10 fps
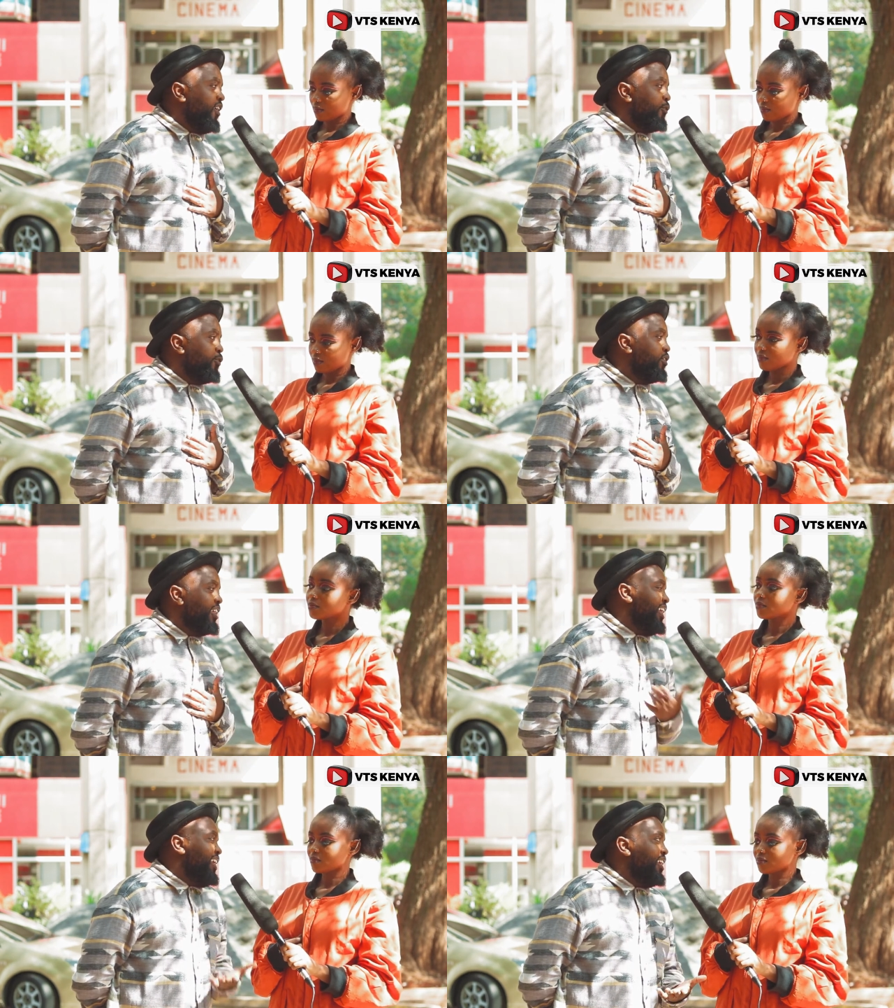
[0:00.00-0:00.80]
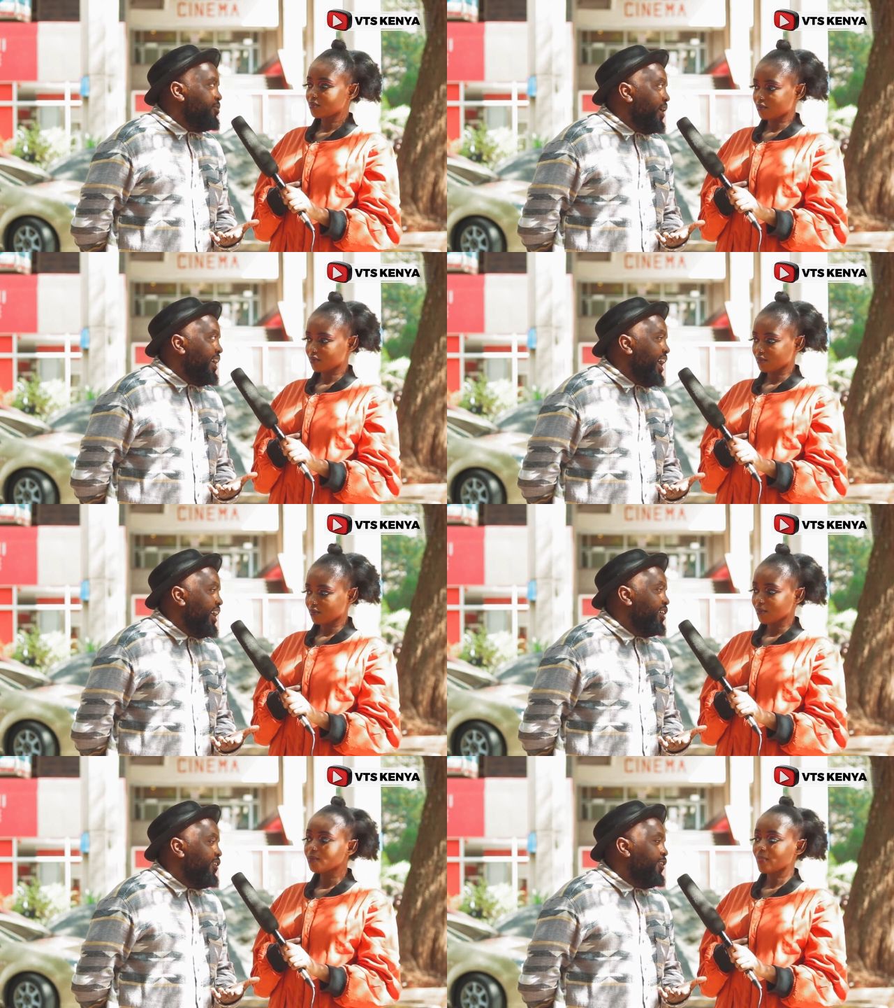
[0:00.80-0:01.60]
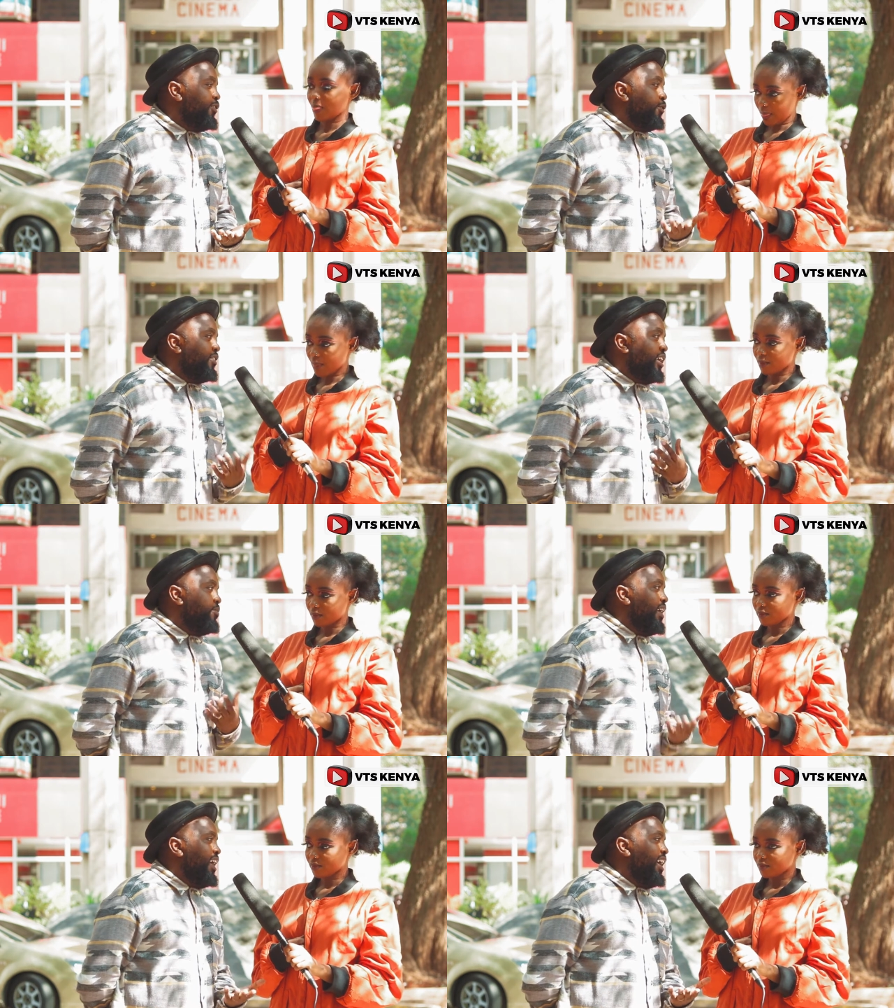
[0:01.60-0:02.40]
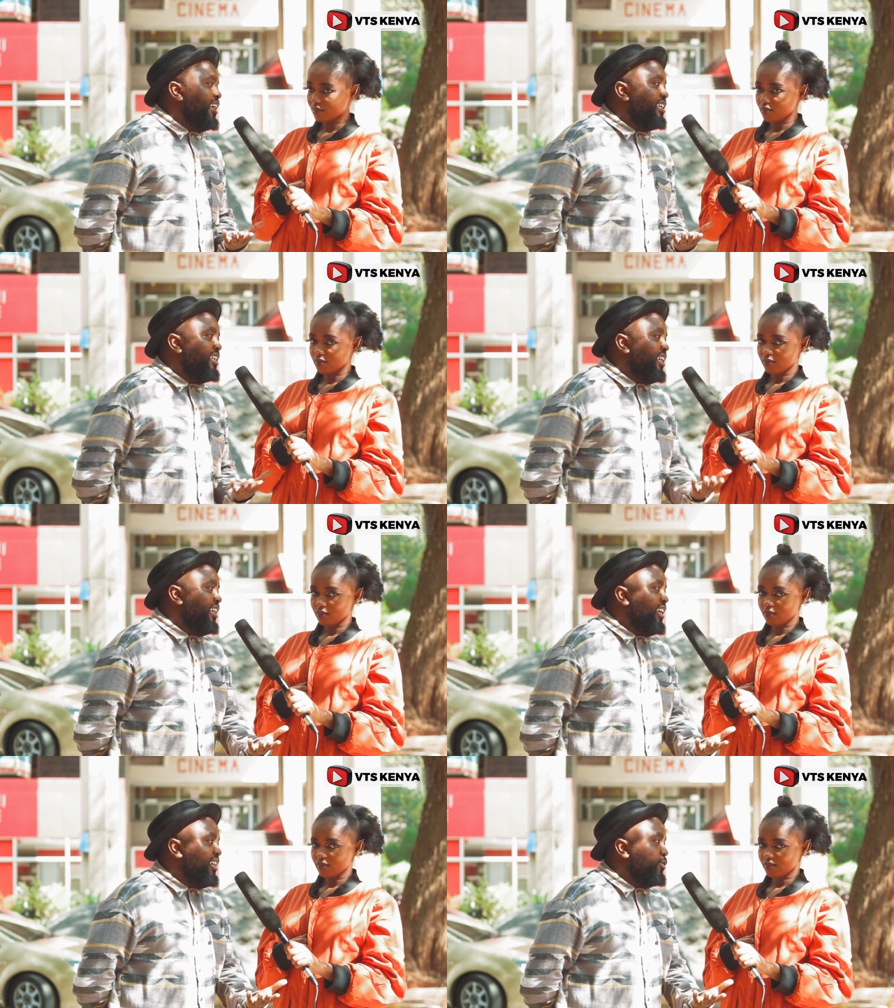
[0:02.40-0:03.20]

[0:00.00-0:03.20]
Speaker 1: wangu, ni regret baadaye. So sitaki baadaye ni regret.